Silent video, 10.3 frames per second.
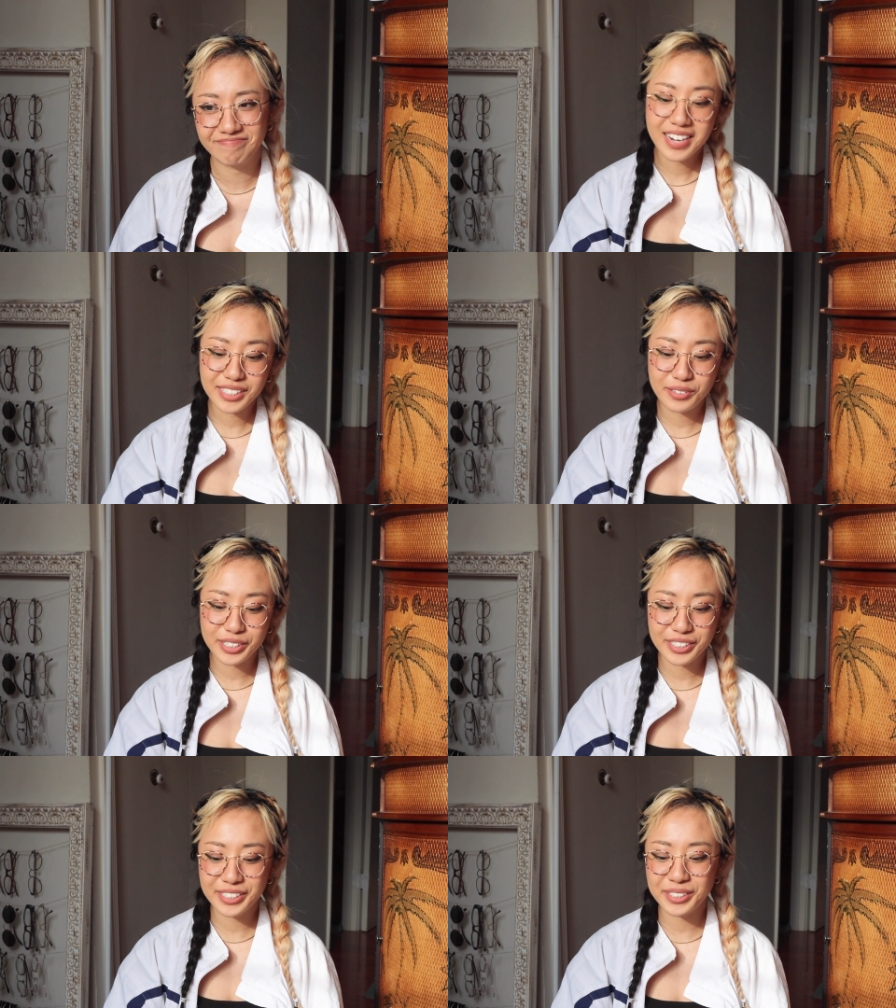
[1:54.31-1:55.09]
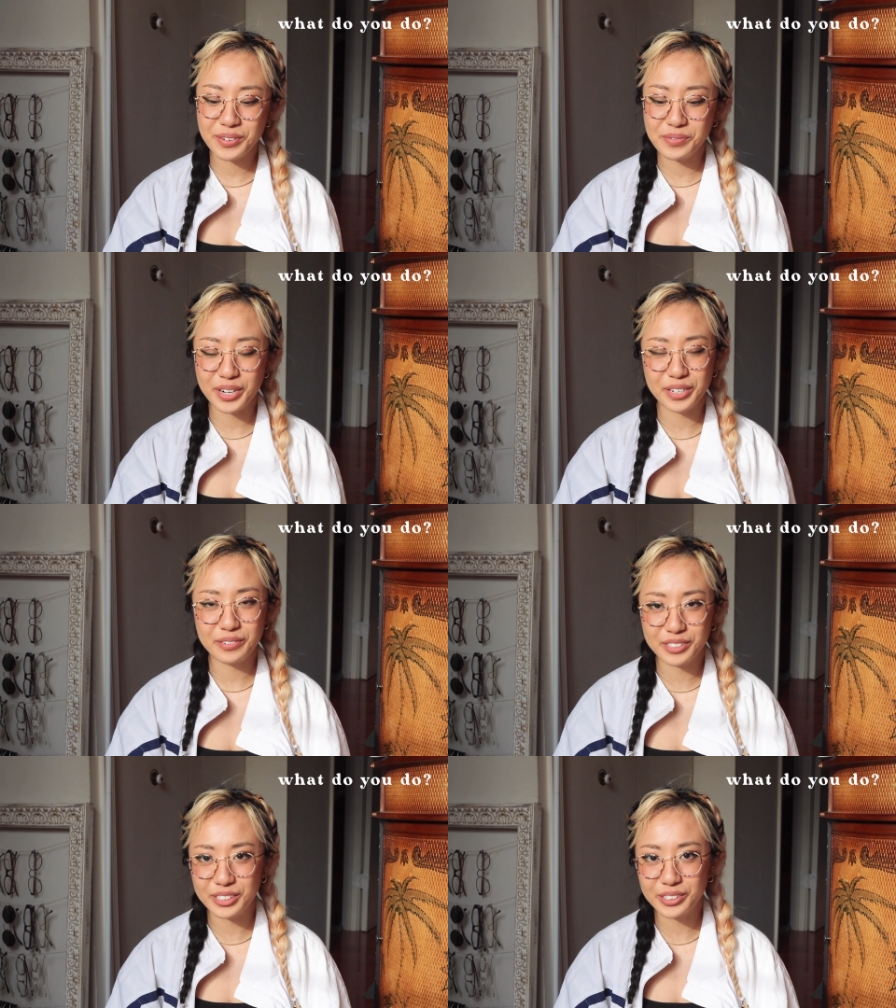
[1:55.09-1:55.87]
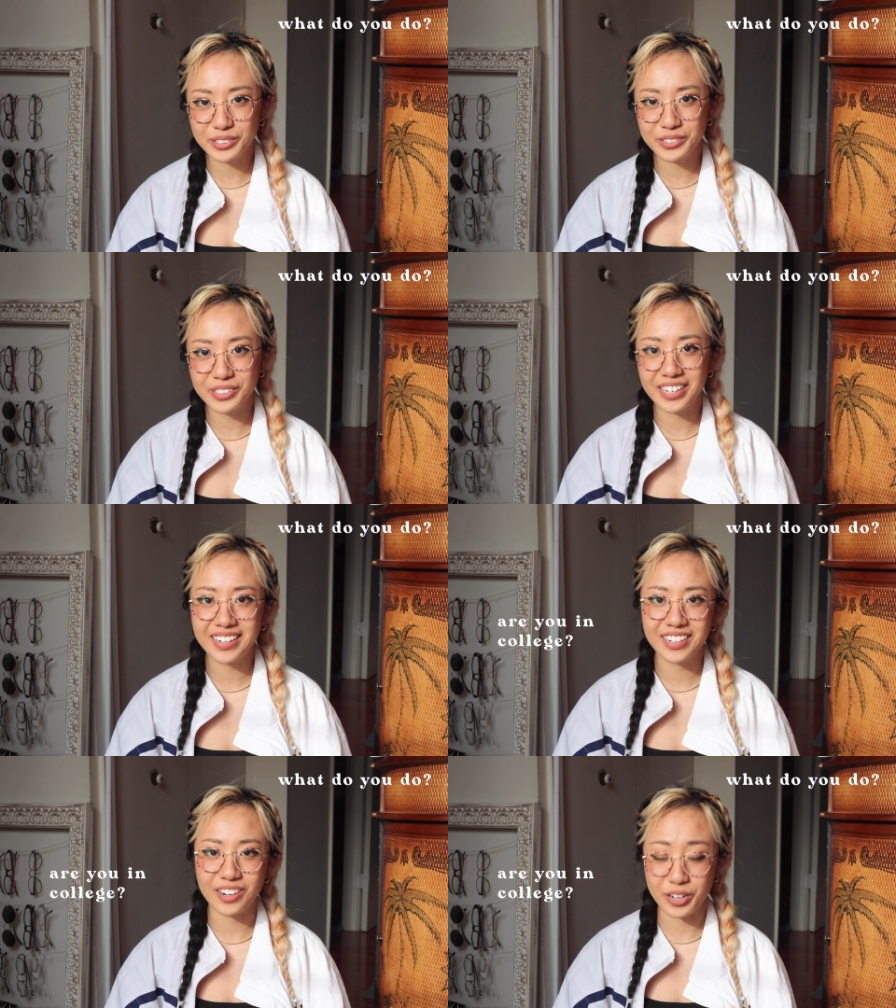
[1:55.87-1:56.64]
Next question is, what do you do?
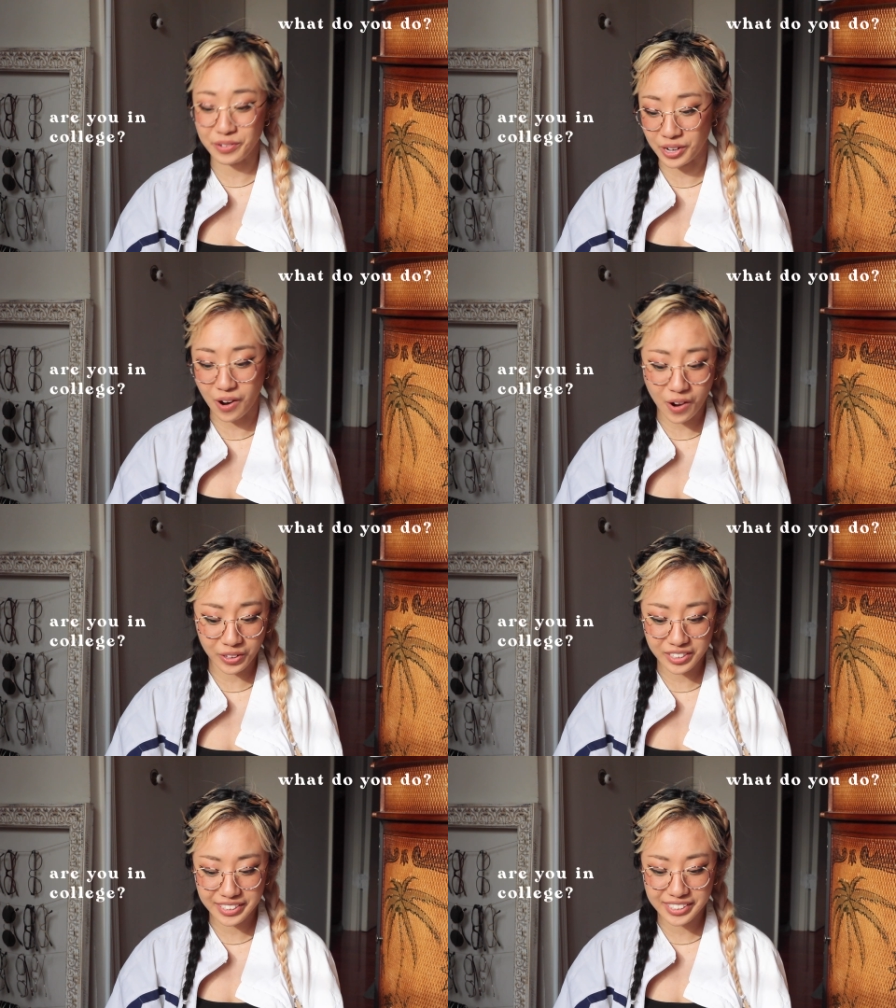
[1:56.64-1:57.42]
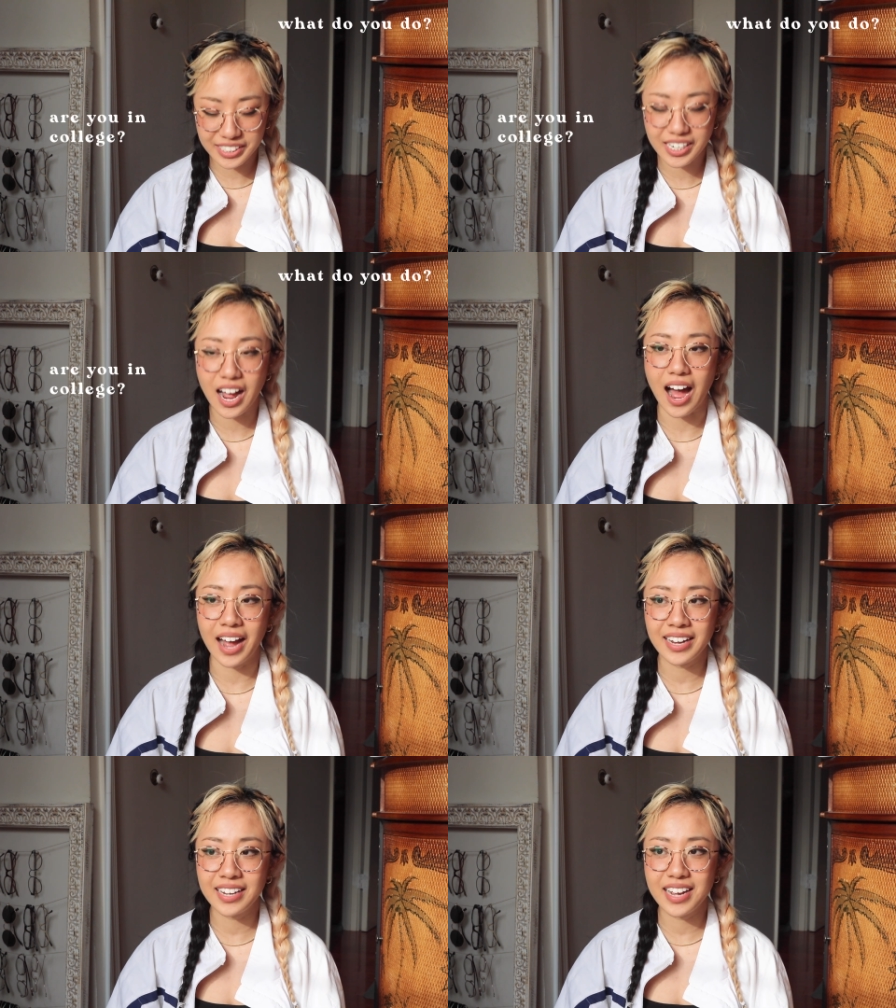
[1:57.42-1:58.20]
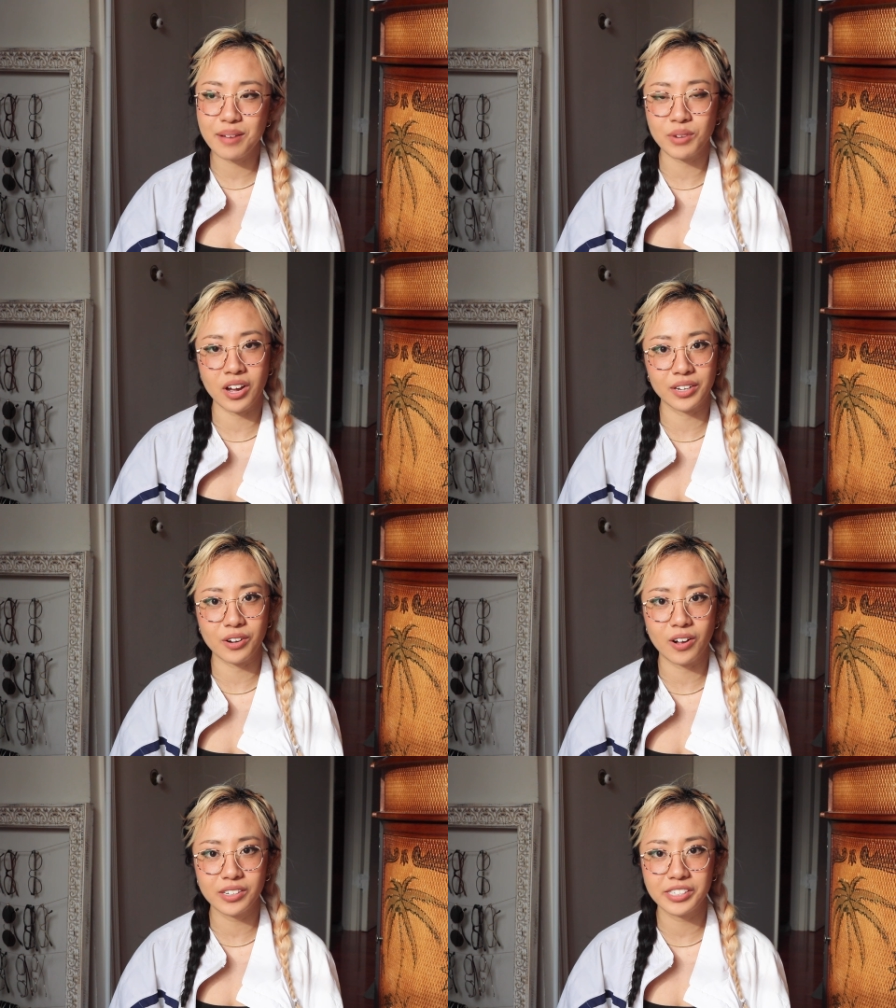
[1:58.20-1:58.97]
Are you in college? I am not in
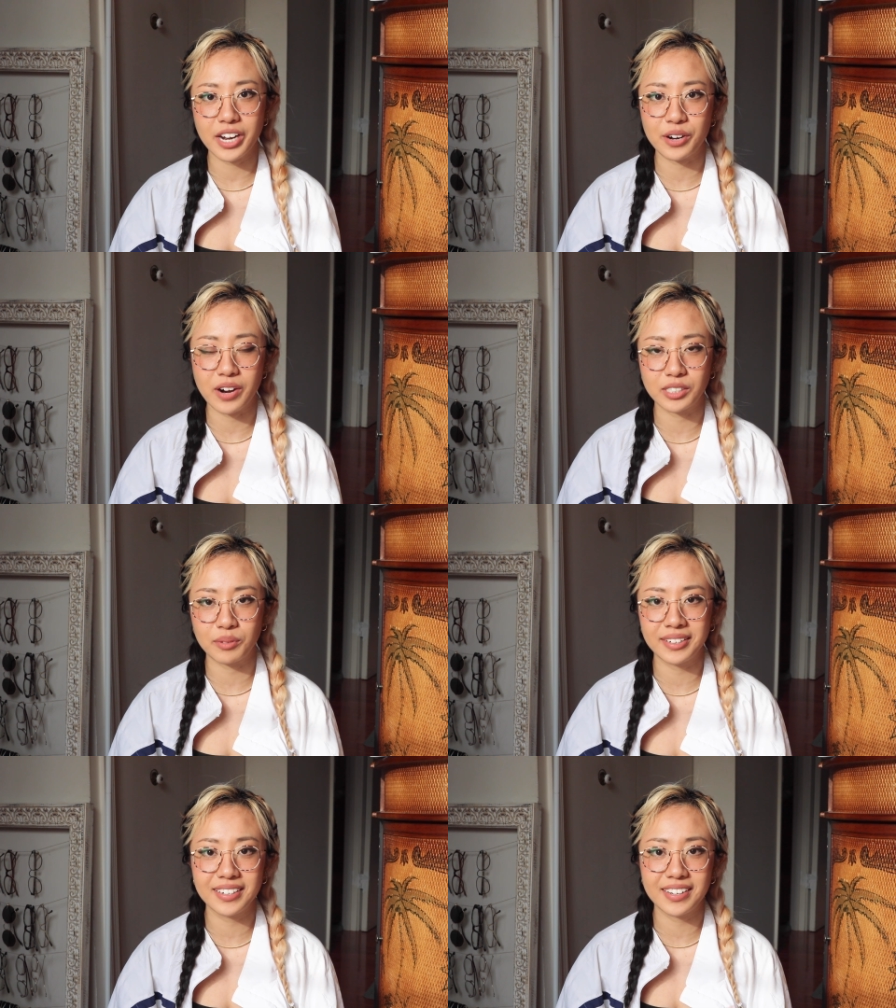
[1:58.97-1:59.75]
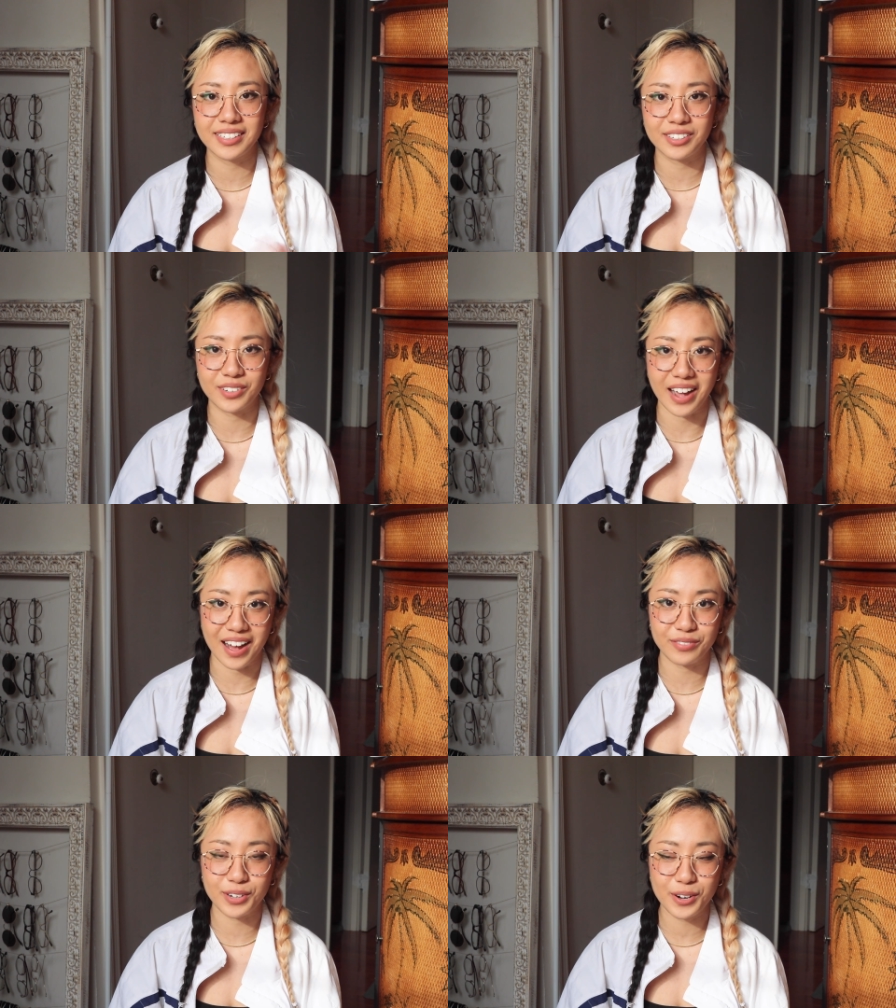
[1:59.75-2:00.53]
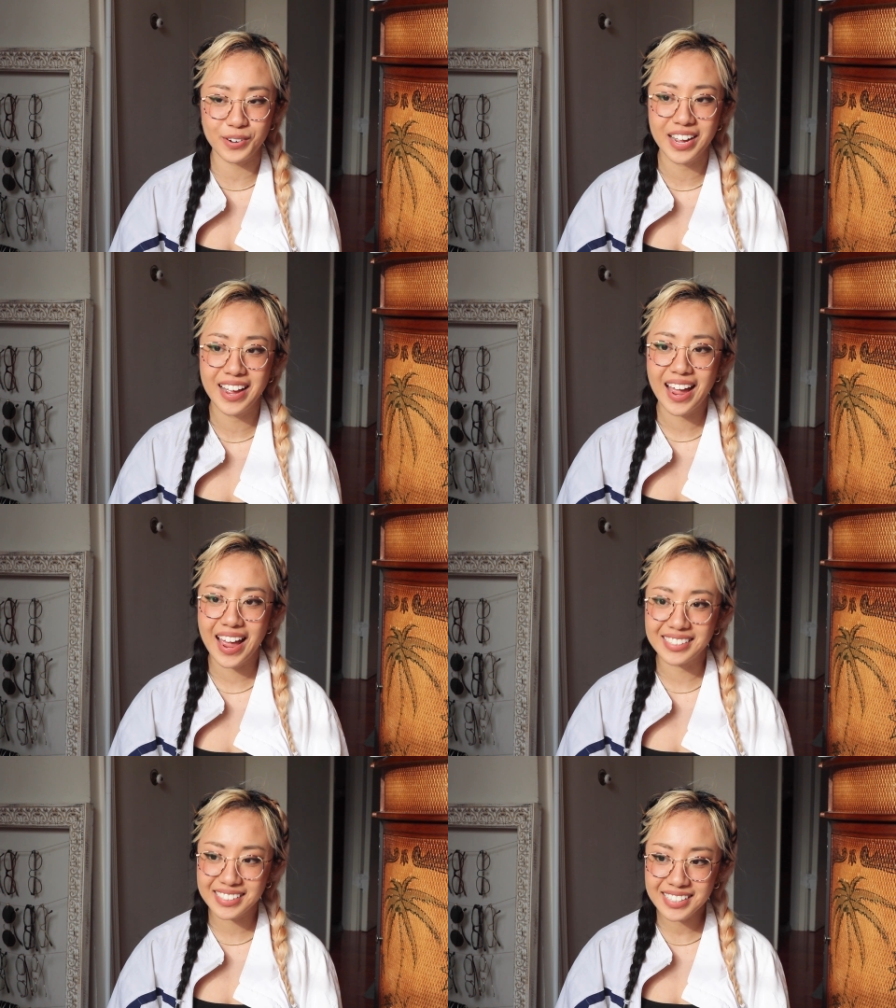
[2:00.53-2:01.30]
college. I graduated a year and a half ago,
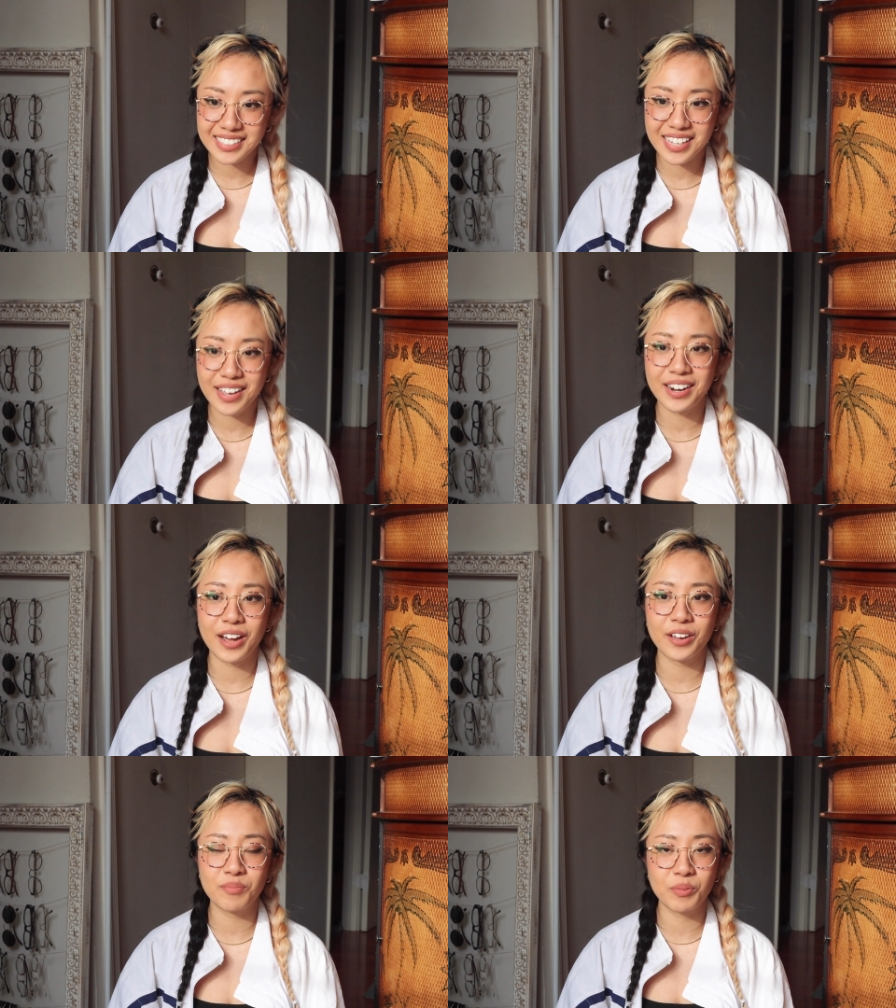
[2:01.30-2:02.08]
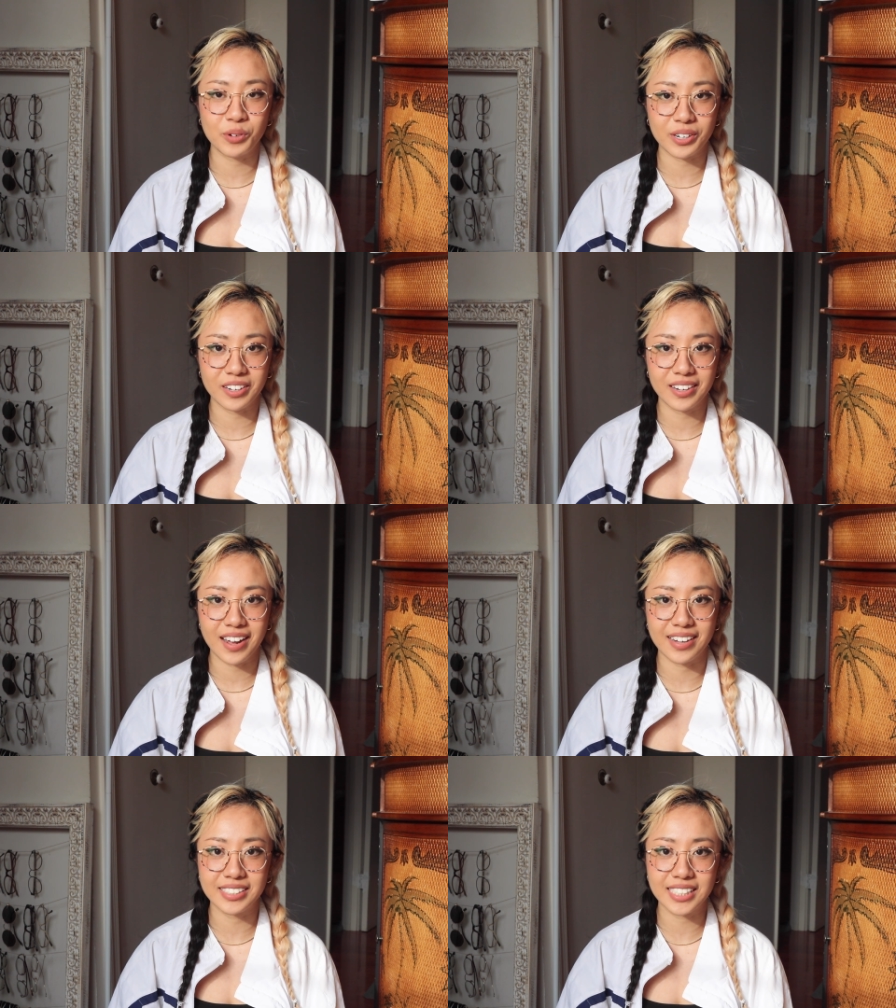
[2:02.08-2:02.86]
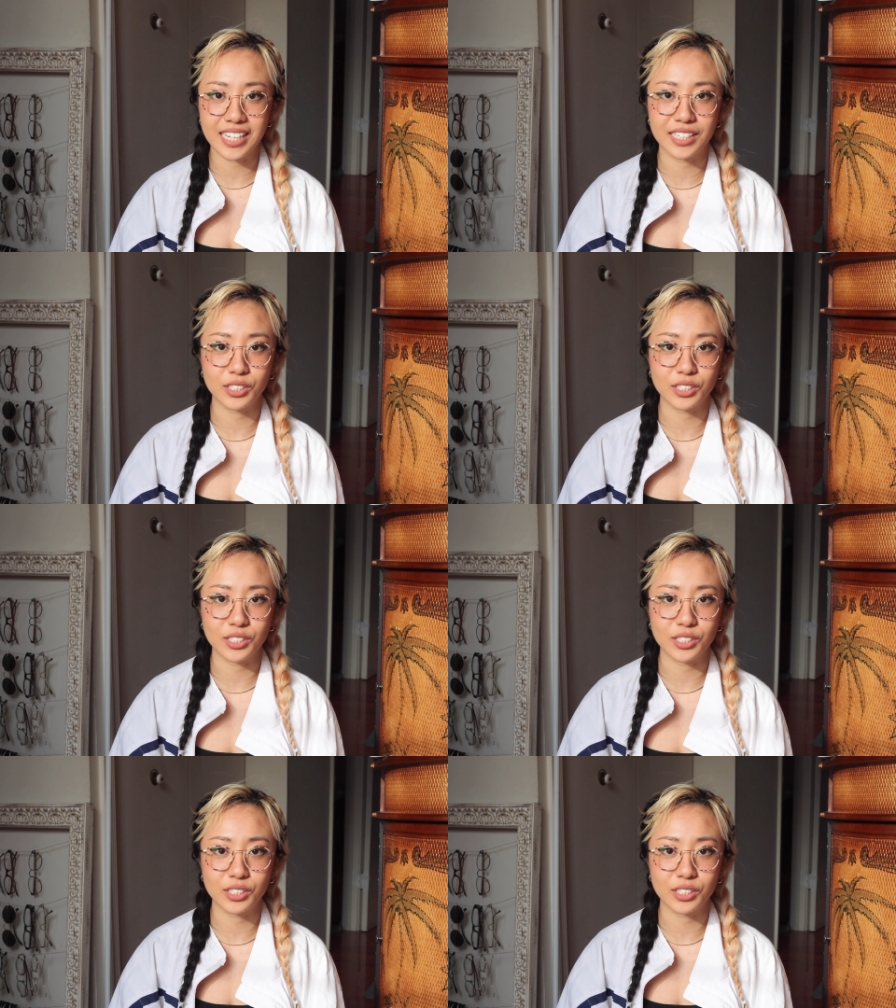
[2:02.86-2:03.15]
and since then I've been working as a